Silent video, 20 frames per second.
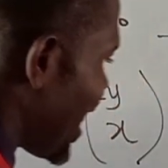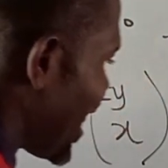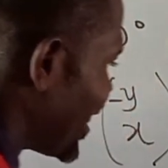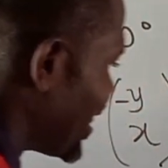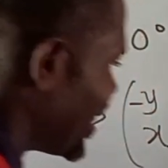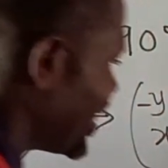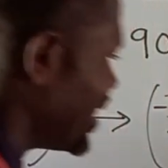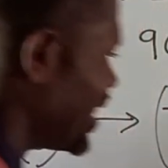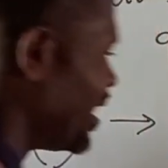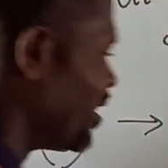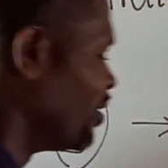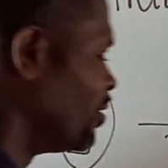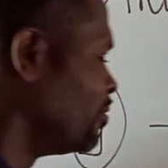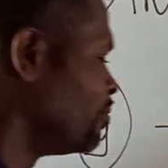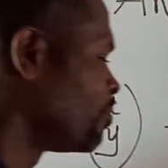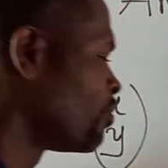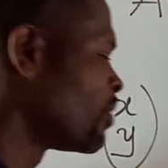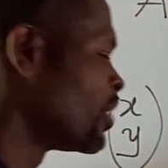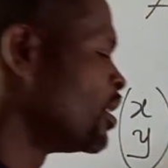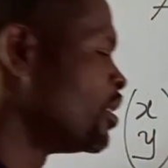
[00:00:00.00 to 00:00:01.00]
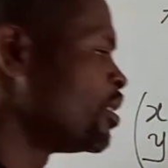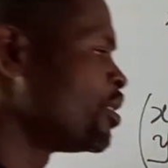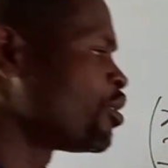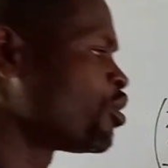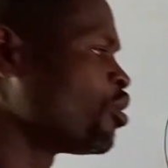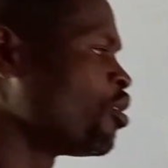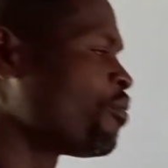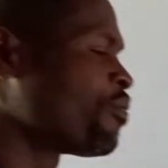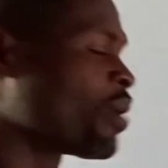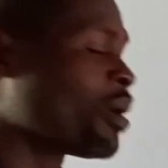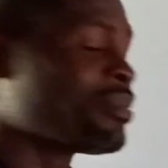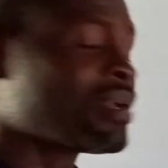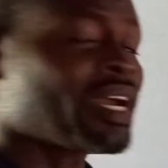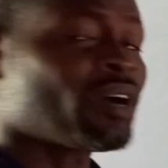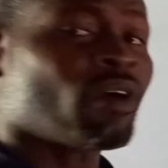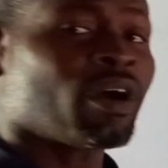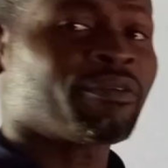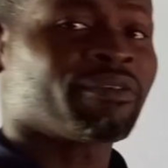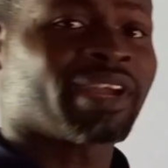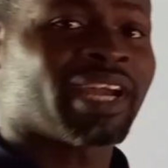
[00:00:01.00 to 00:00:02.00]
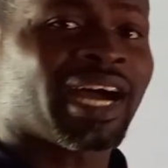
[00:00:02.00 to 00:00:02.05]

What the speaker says: at the down. So from here what we